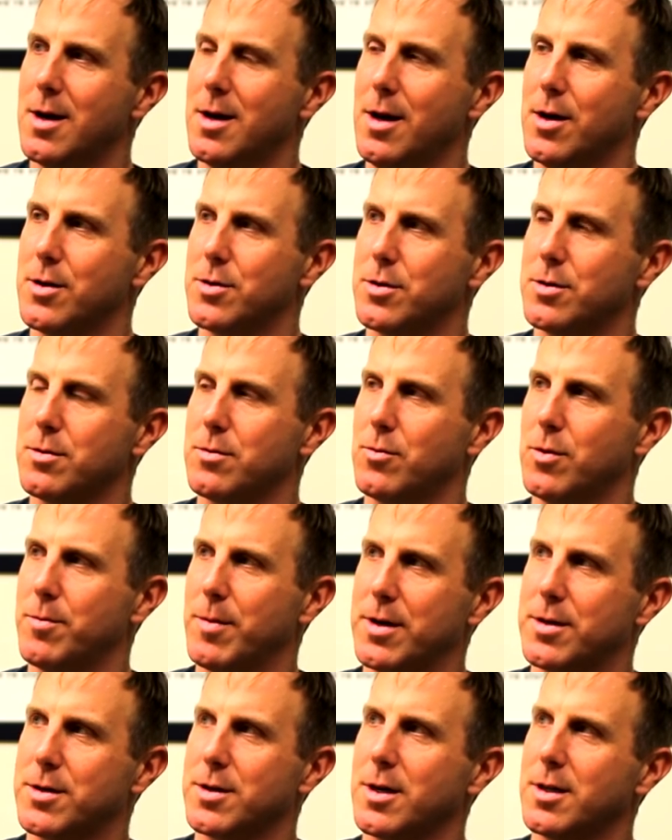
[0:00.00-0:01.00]
you know, with
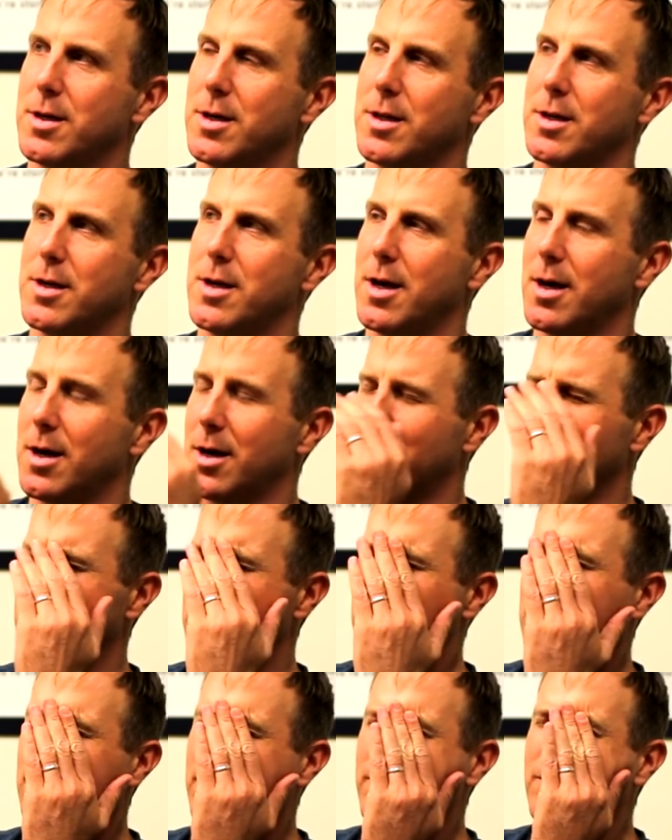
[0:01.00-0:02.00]
my son the other day,
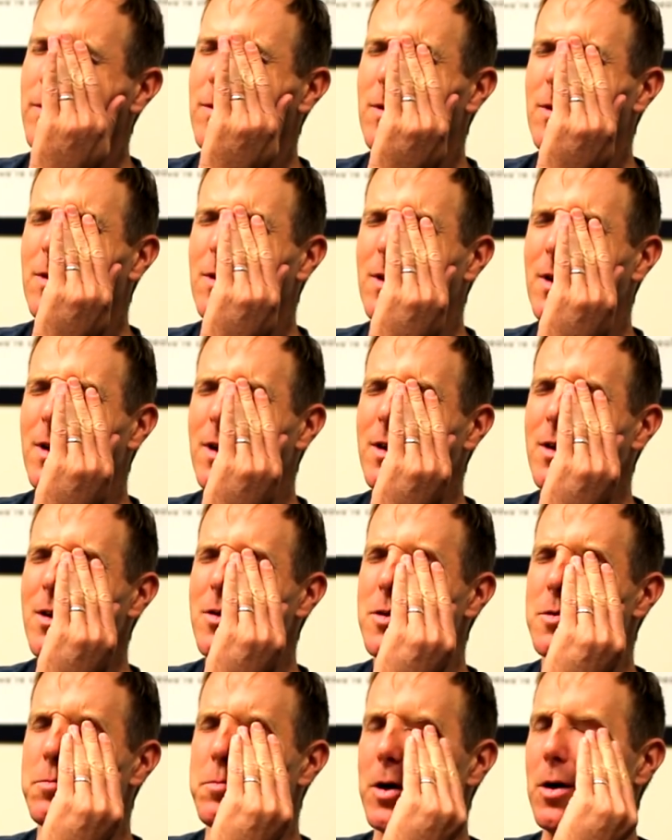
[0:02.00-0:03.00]
you
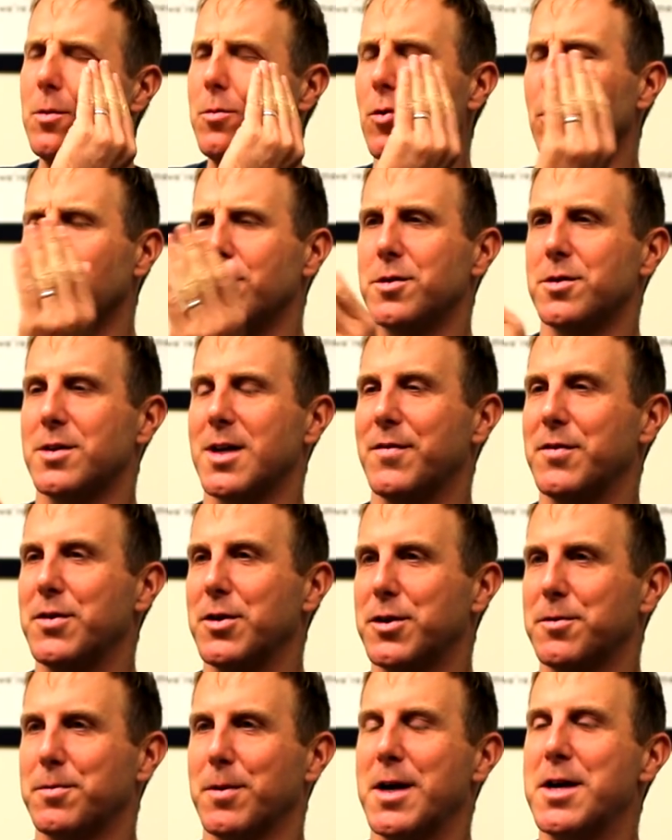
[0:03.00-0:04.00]
know, just billboards. Just having to
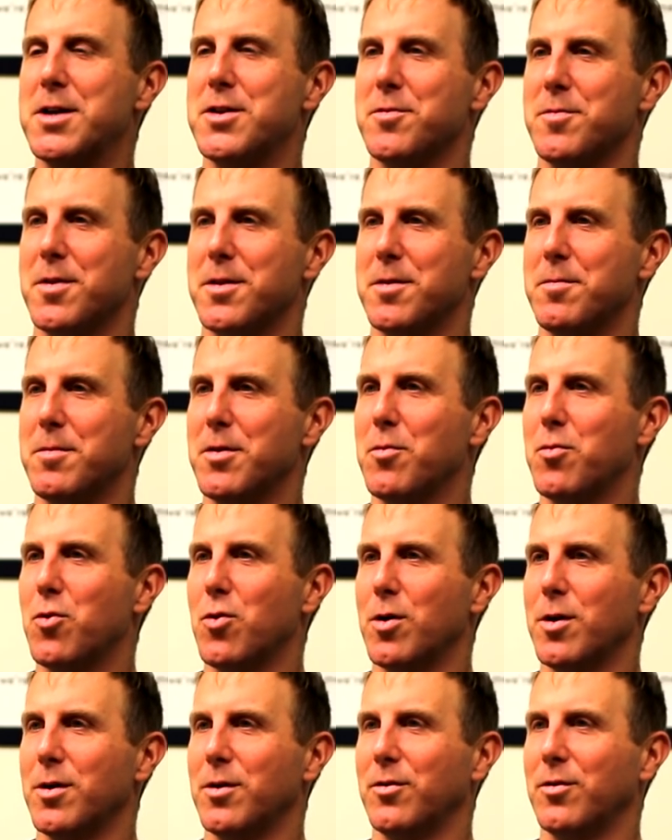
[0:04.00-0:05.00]
explain to him that the
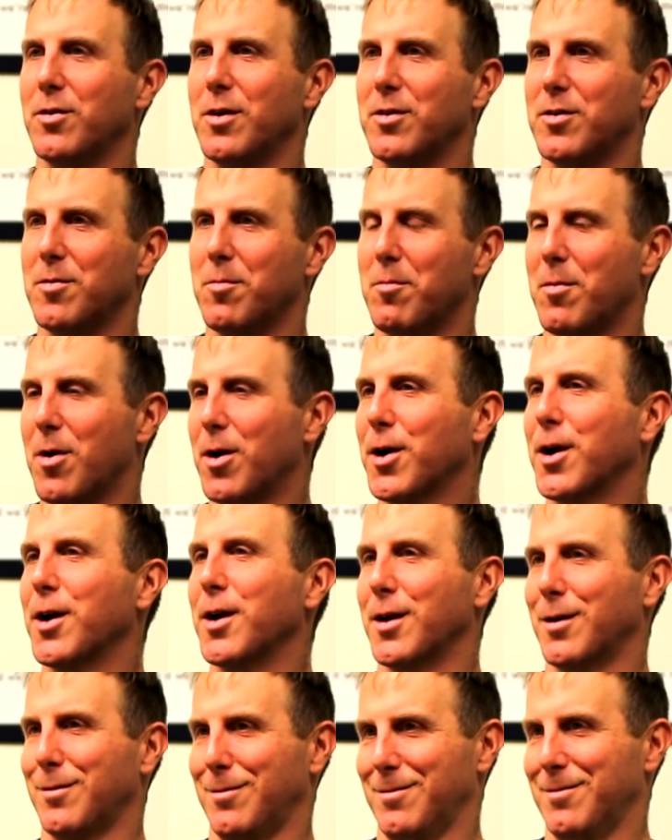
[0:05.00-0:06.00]
billboard is it's a
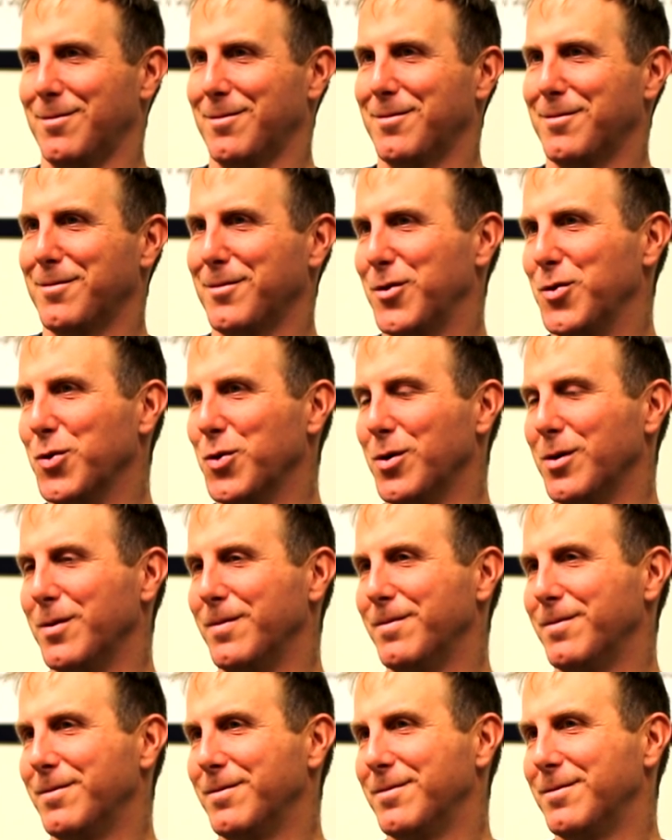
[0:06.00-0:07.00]
marketing tool.
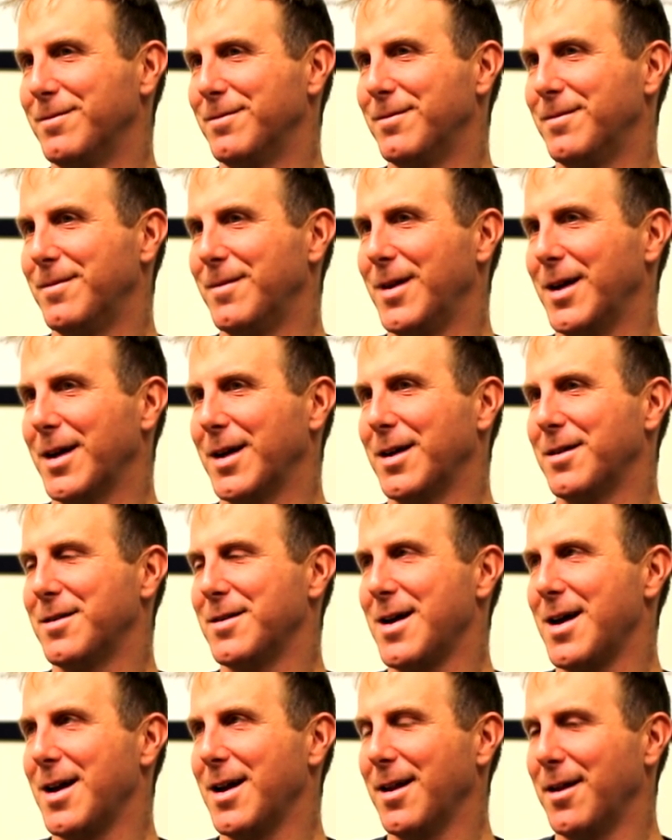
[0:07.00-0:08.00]
Like it's
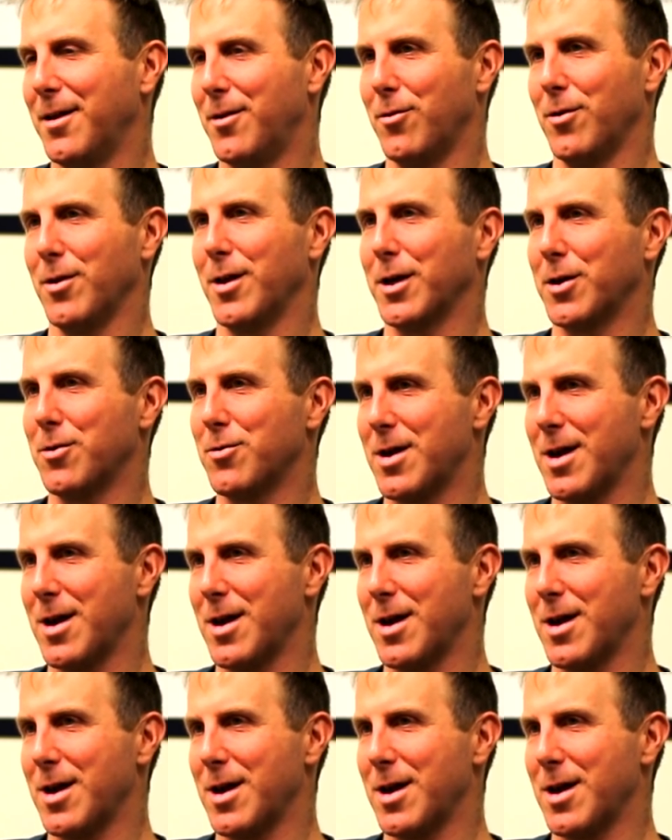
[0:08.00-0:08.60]
not literal. Like you